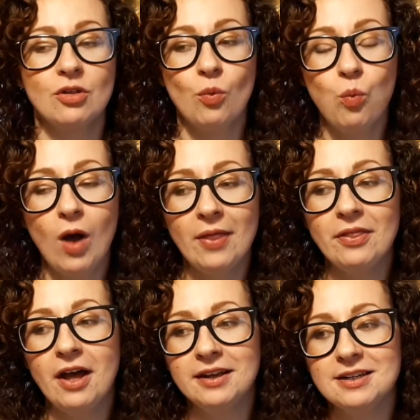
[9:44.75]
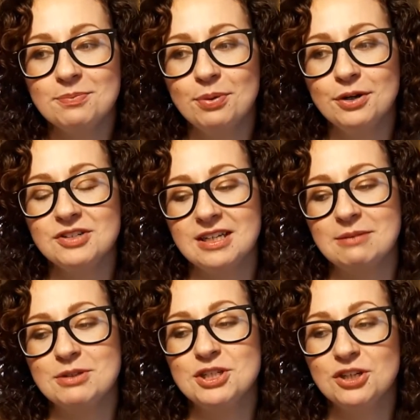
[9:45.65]
The one that I'm going to put at
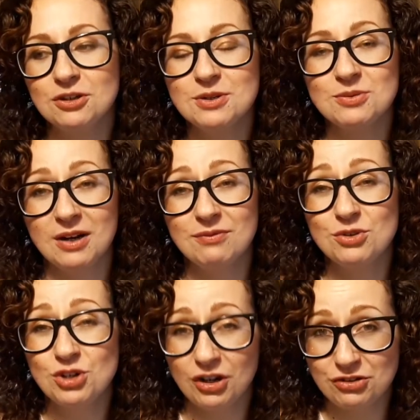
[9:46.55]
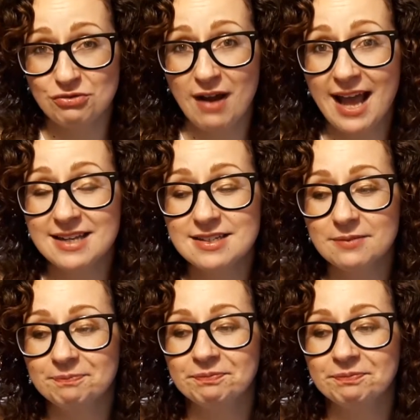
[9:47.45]
number 2 is one I've just read.